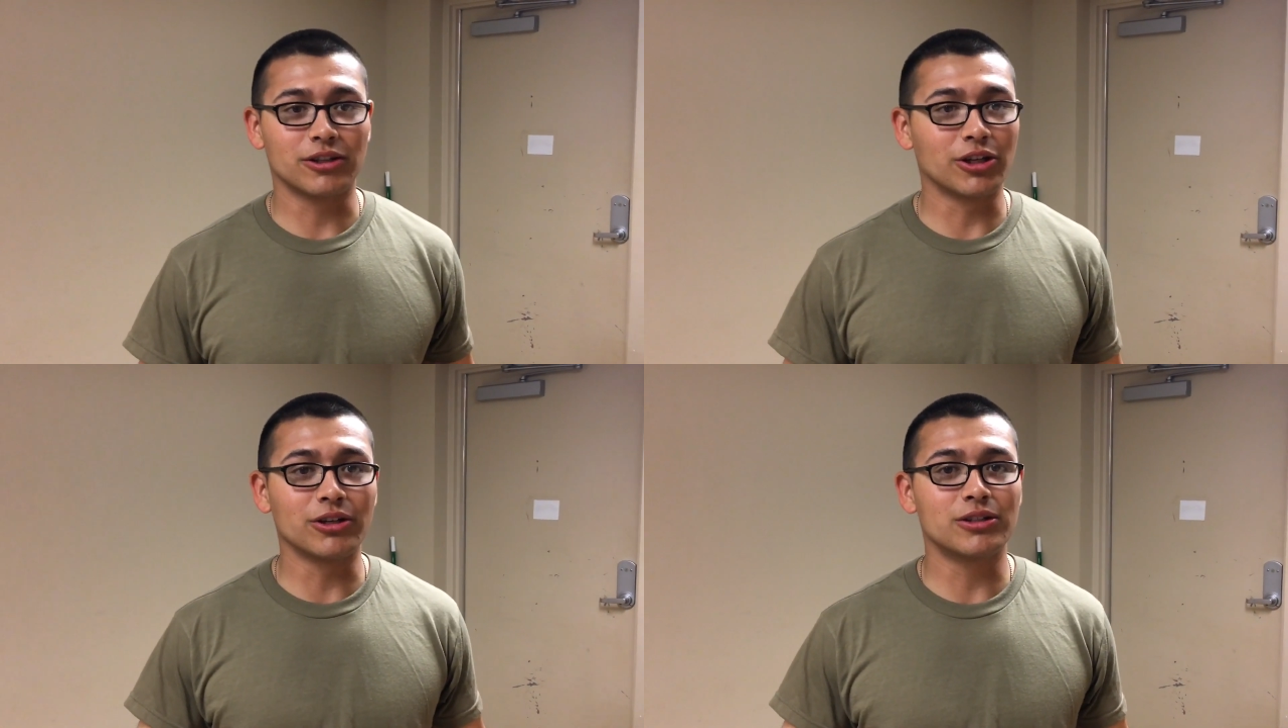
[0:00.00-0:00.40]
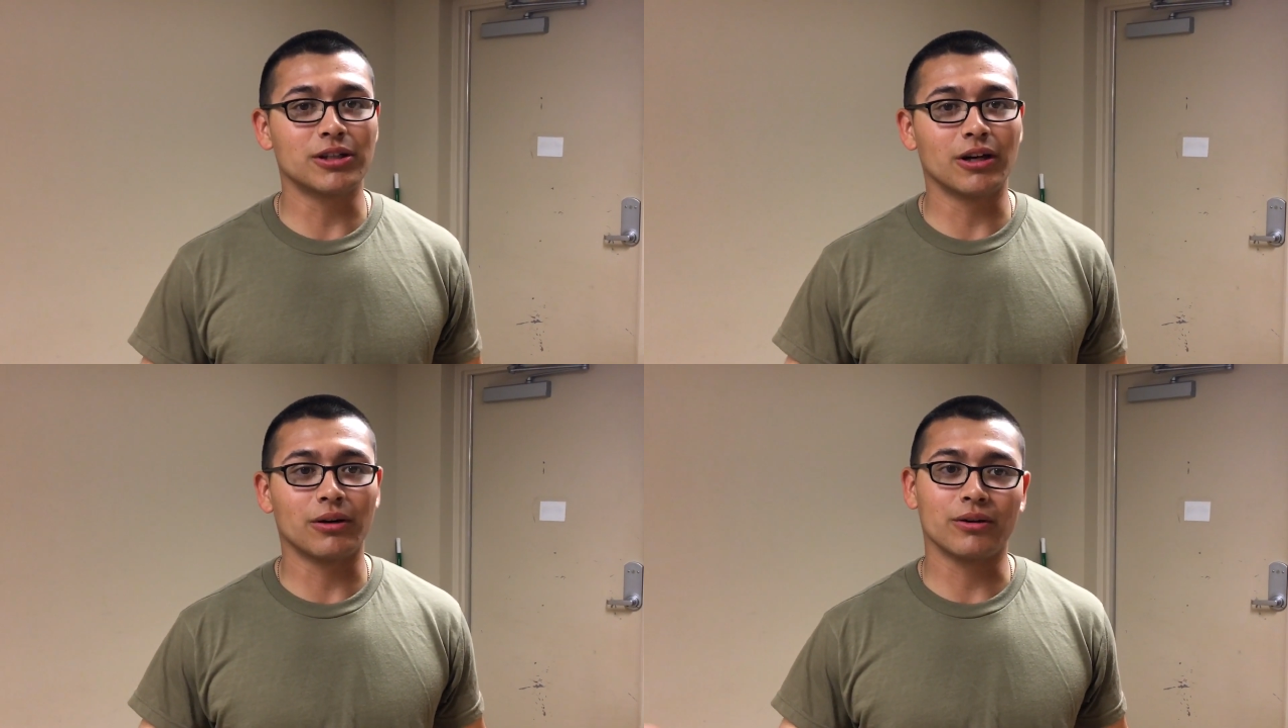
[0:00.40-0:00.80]
you good to
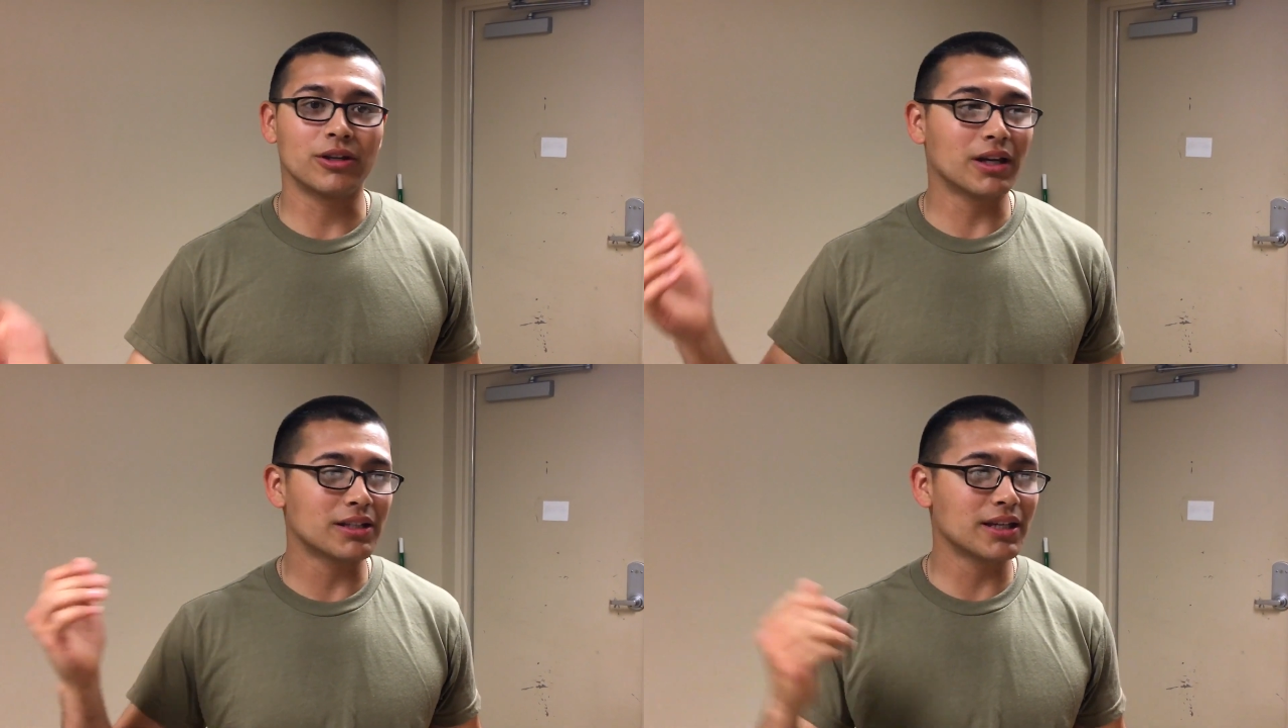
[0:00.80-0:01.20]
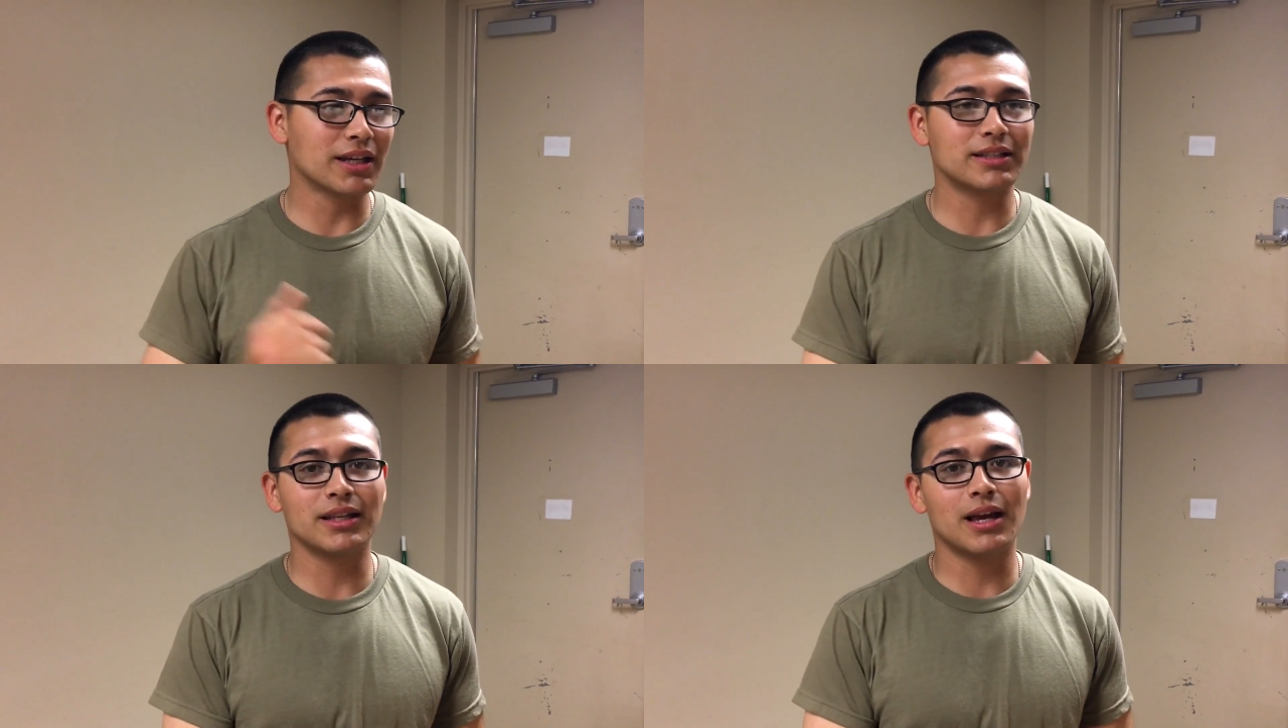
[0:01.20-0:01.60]
go. You gotta take
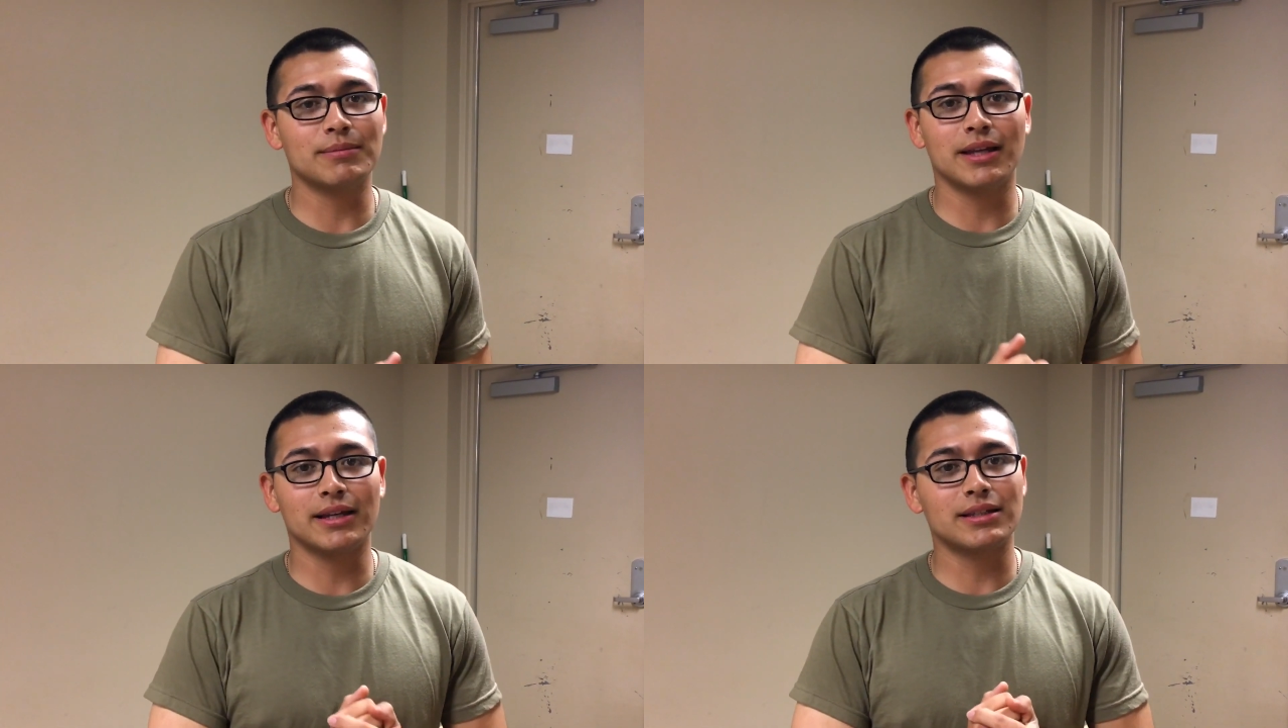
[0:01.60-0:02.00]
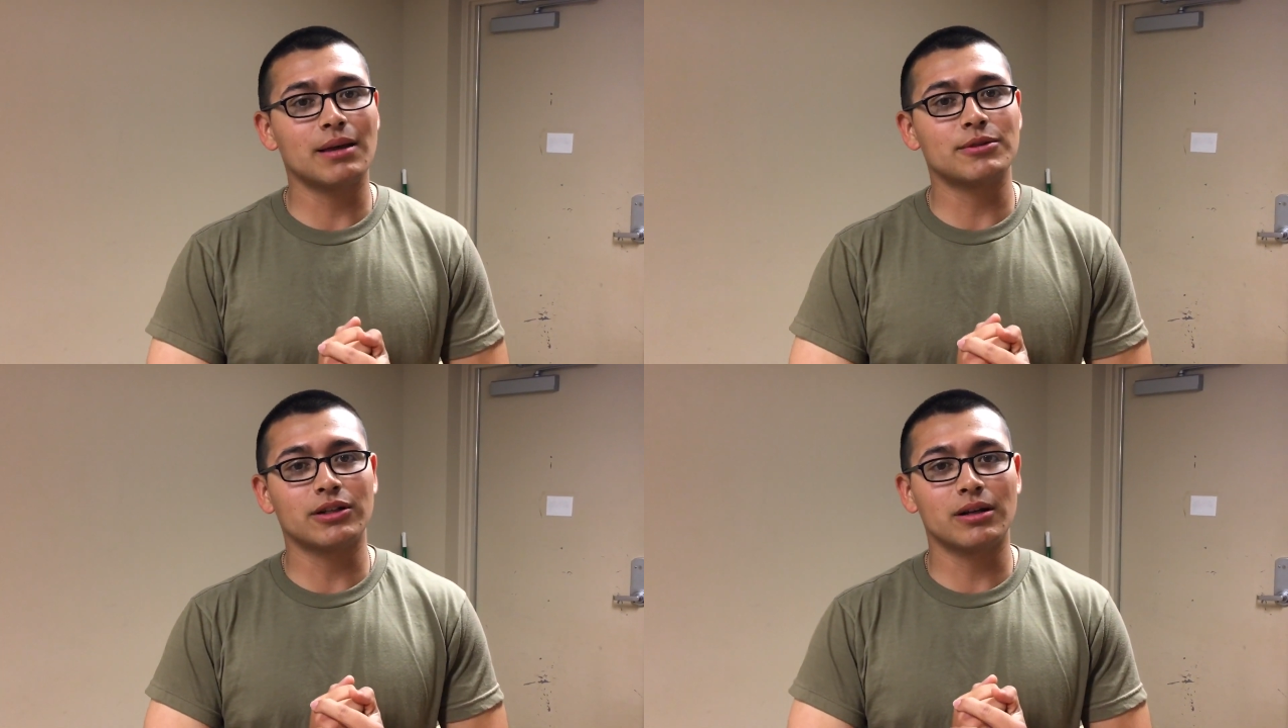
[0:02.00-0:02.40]
exams. The exams are